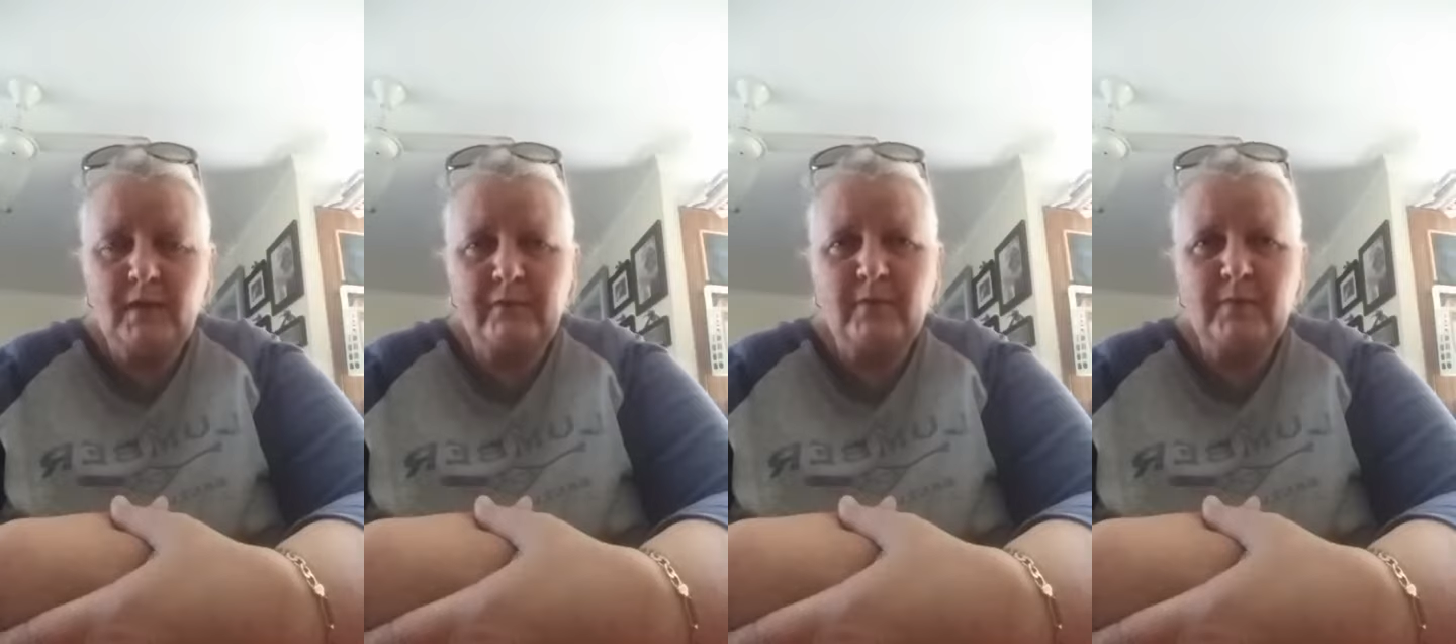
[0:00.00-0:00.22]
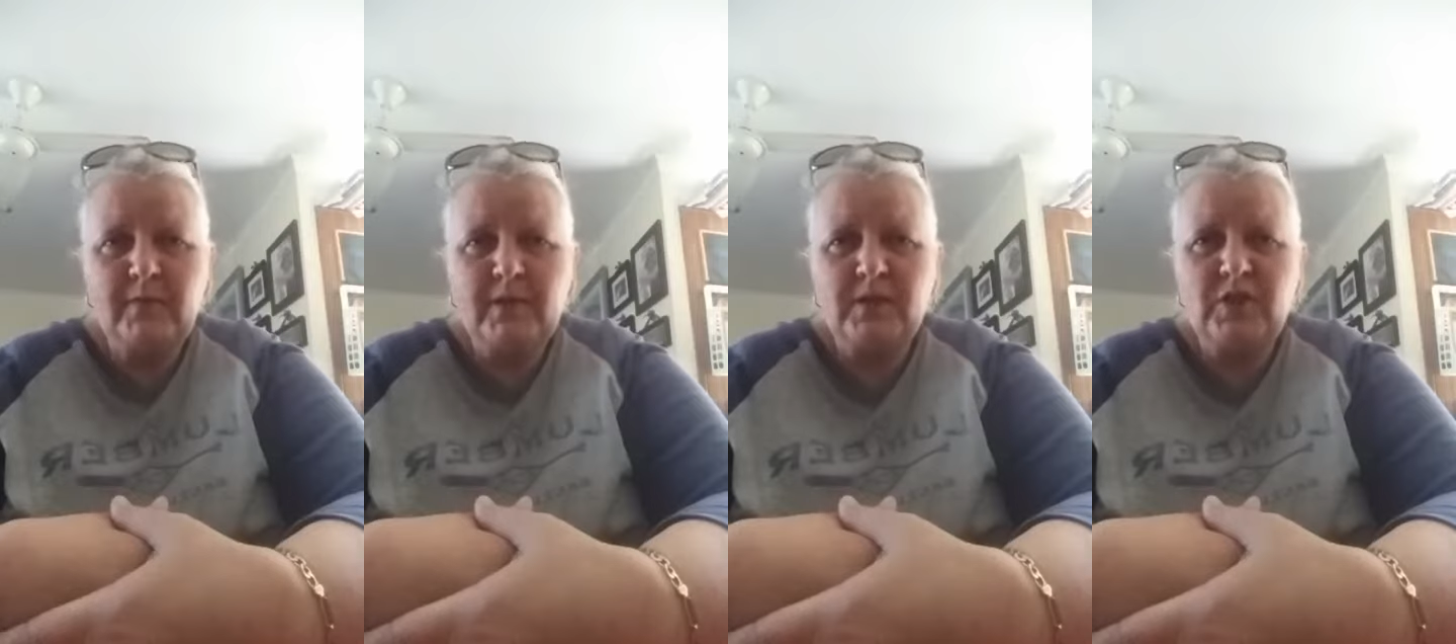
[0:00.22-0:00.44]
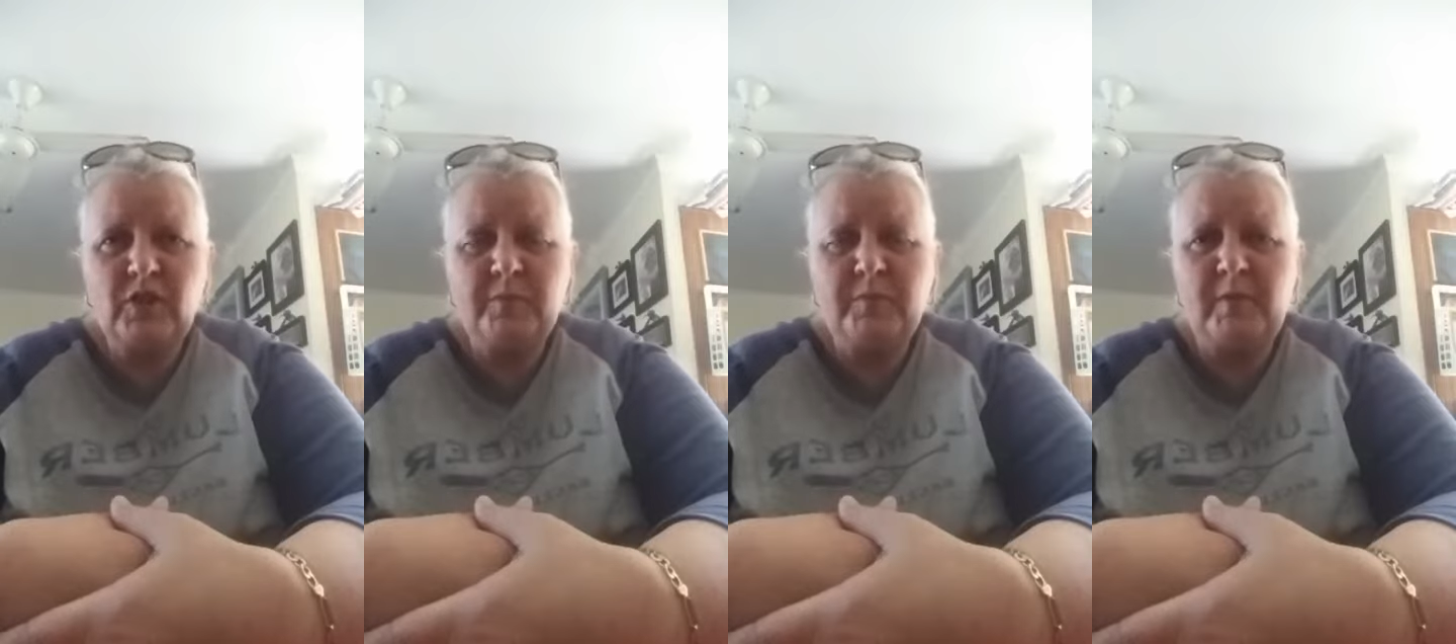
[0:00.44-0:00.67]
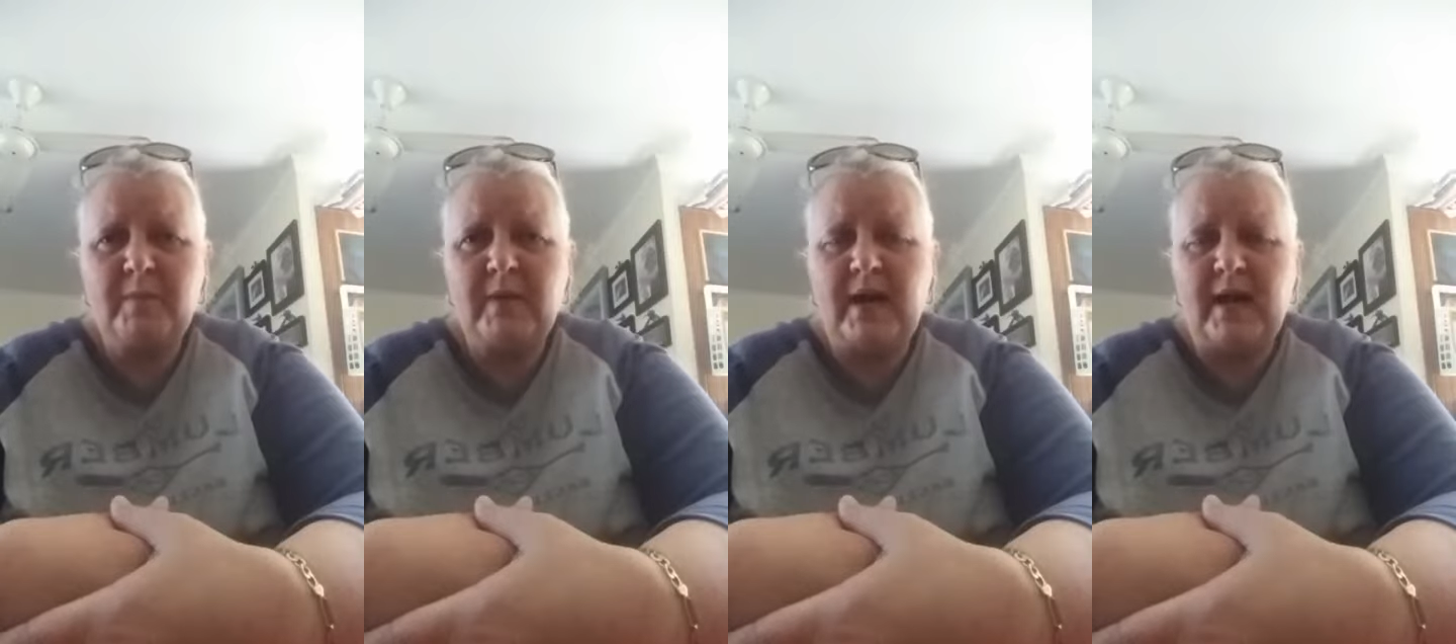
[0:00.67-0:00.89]
from the
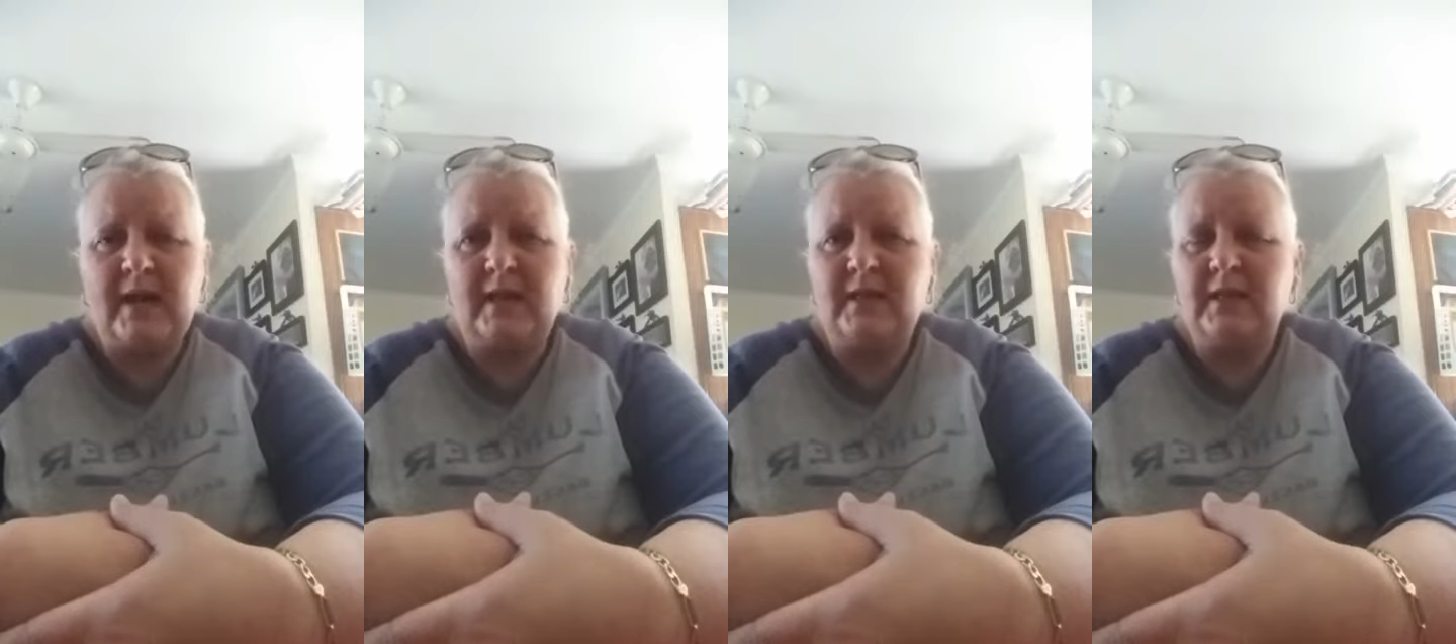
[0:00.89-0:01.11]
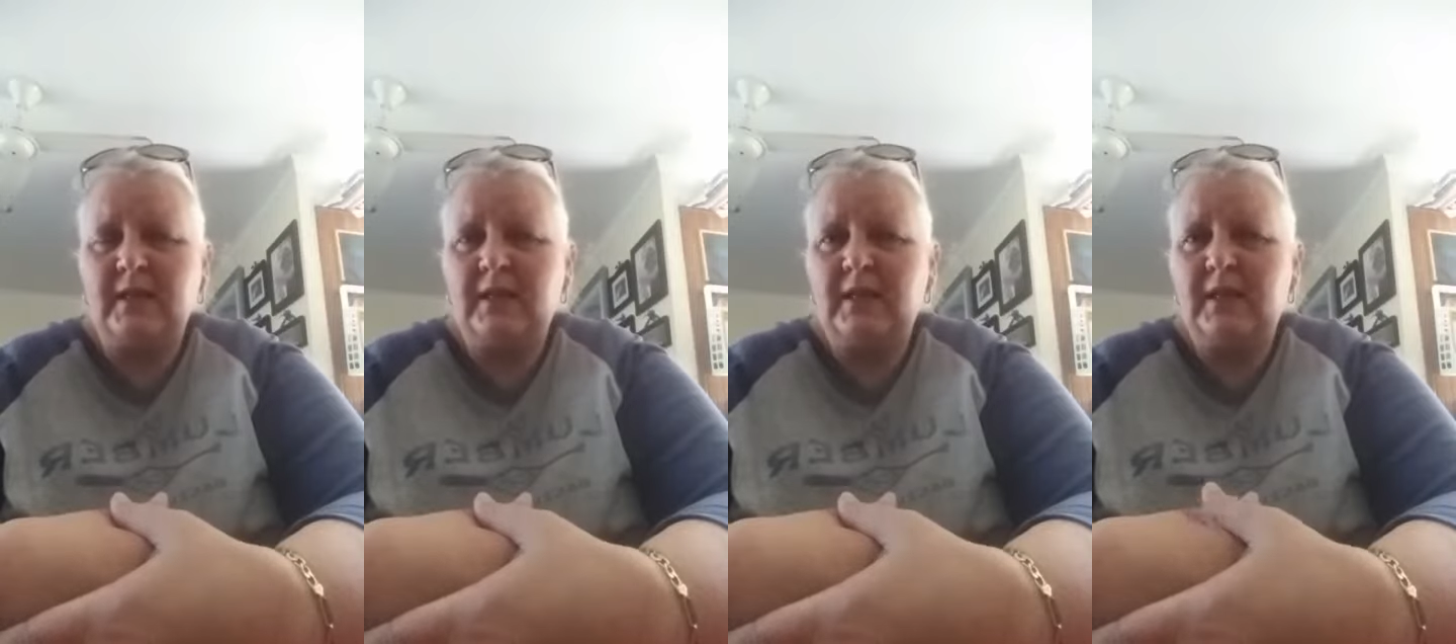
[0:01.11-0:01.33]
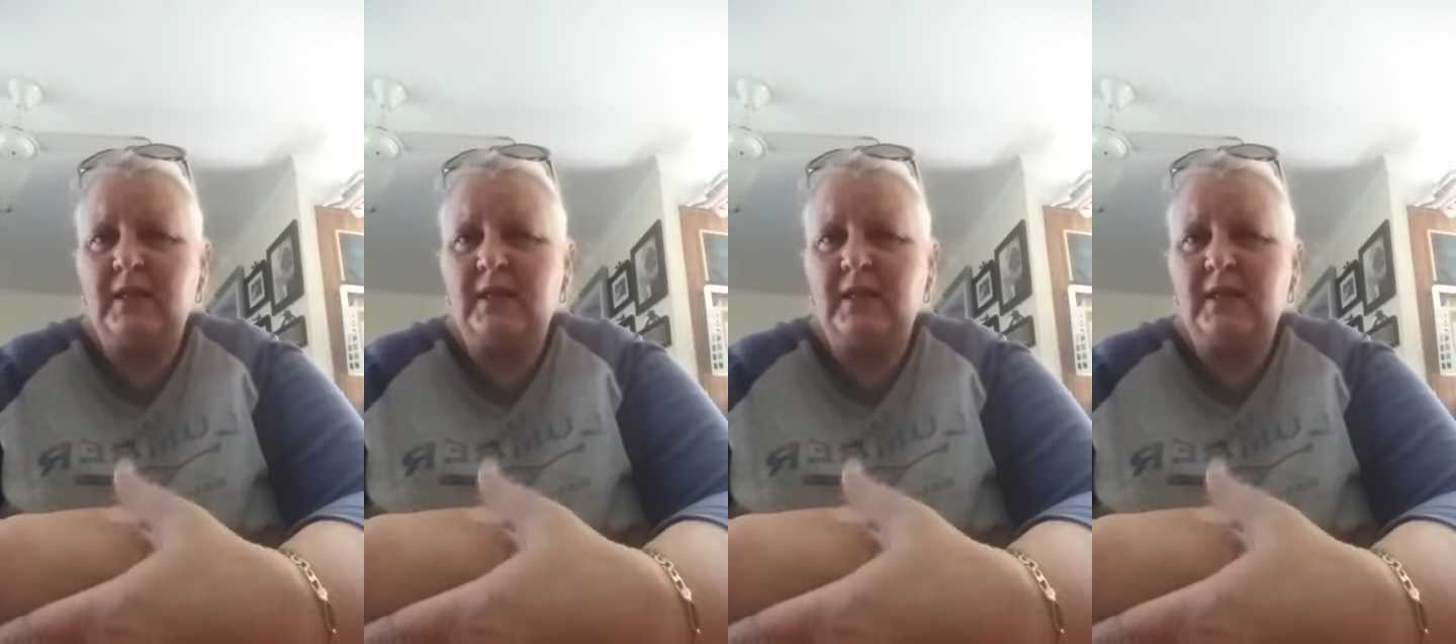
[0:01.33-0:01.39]
supermarket